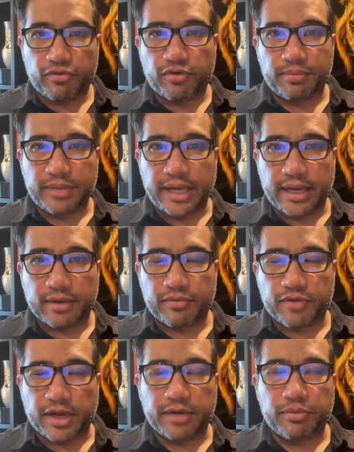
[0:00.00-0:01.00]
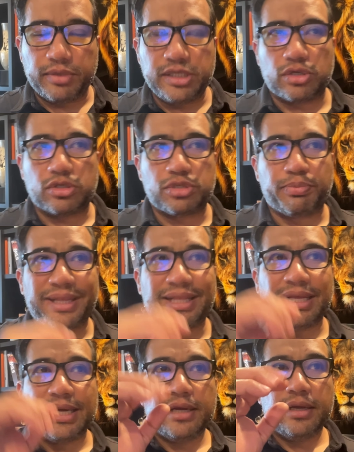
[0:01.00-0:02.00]
from that kind of research, but
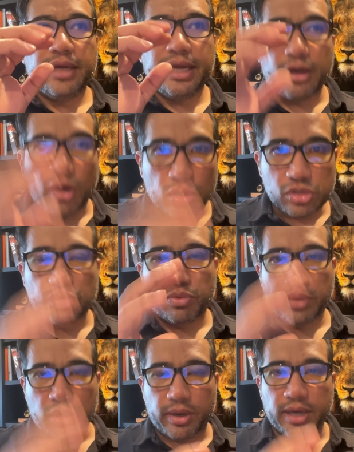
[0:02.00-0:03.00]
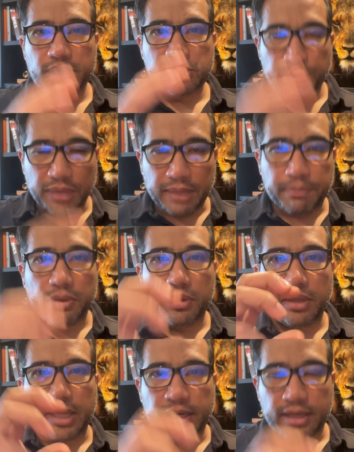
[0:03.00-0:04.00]
it also requires
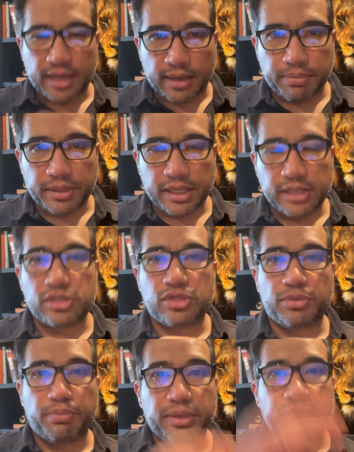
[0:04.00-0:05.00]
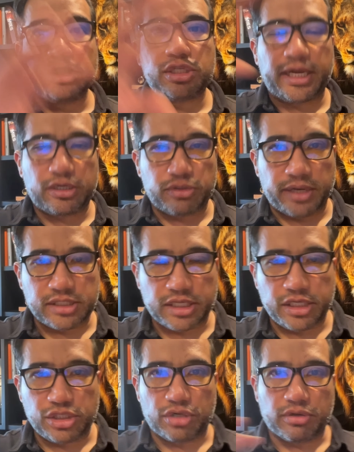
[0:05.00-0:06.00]
people and companies to bridge that
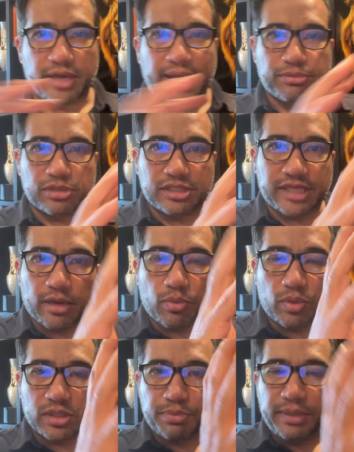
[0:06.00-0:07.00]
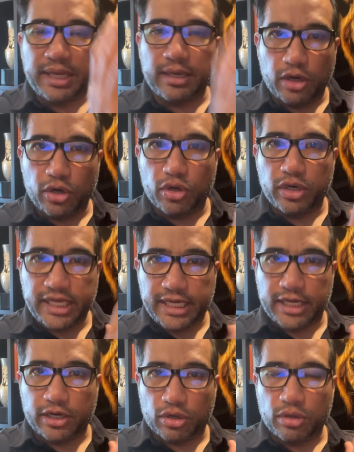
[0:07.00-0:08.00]
translational gap, to take what's being learned
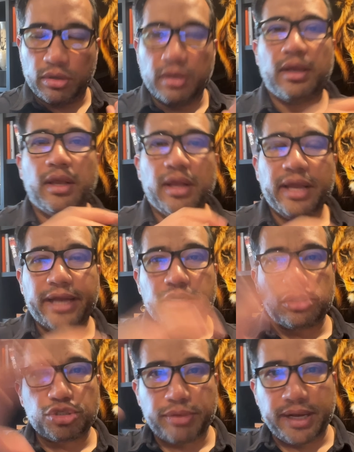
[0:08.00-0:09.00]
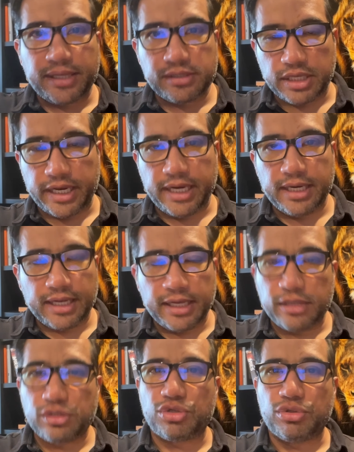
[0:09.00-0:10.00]
here and translate it
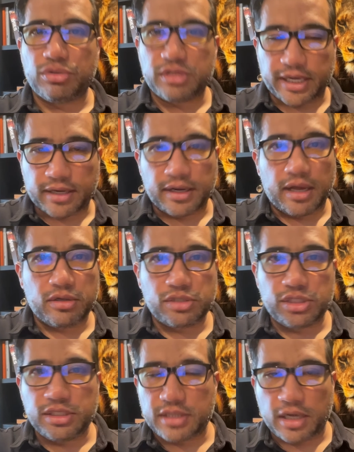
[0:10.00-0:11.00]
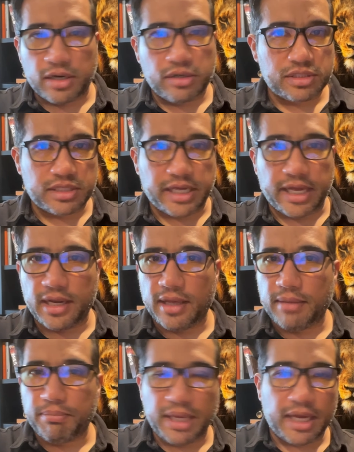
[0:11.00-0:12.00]
into technologies,
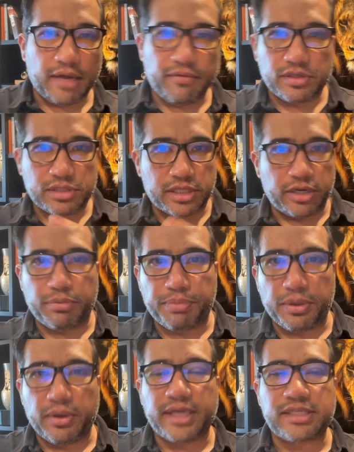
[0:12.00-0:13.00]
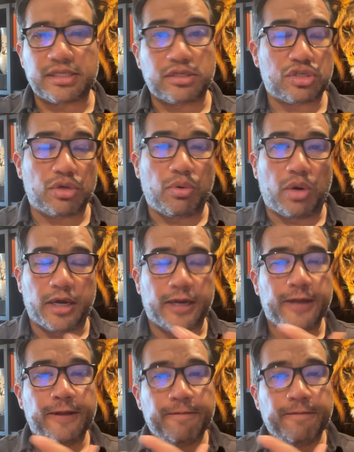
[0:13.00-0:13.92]
understanding, behaviors, therapeutics, and so on,